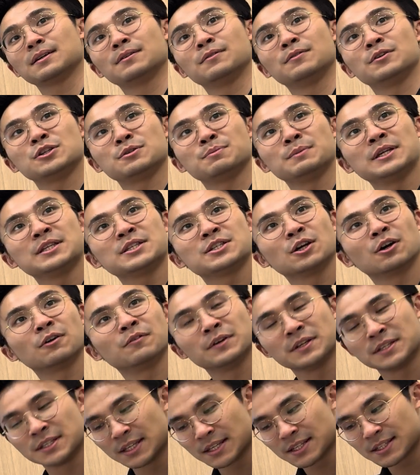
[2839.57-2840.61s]
Which means your
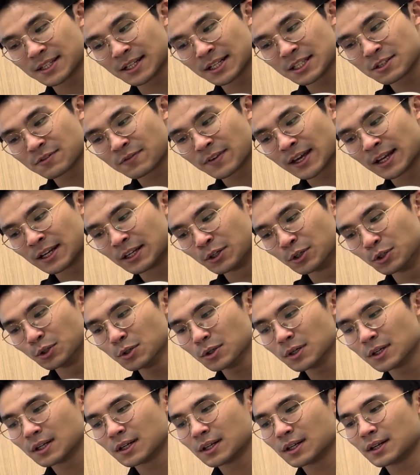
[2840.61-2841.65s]
resistance
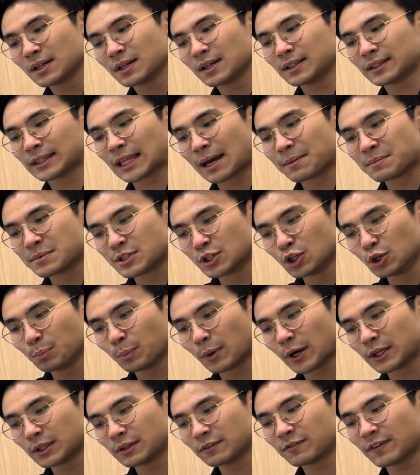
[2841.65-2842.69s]
value times
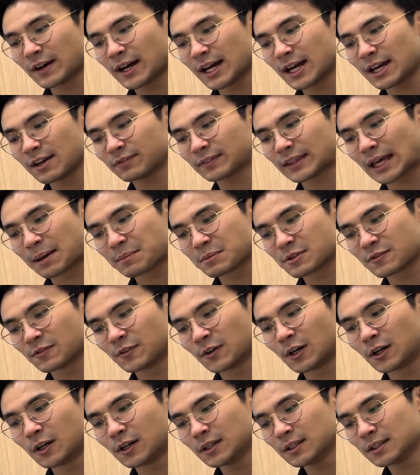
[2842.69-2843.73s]
0.5 times
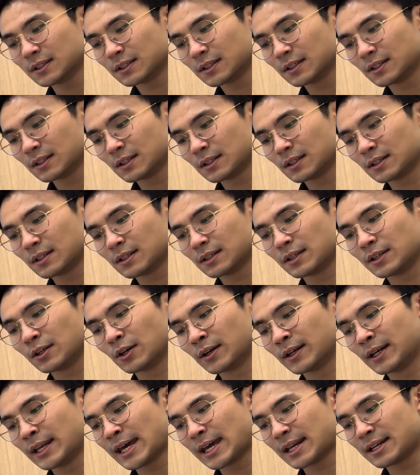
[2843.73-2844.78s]
4,
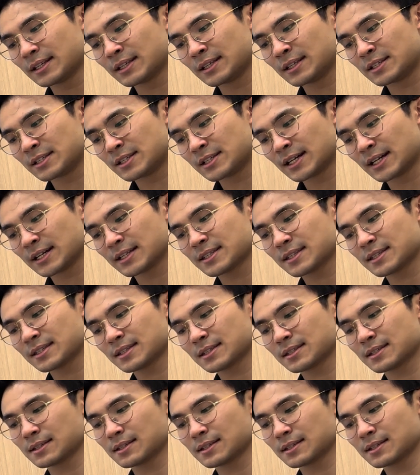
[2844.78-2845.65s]
your net is just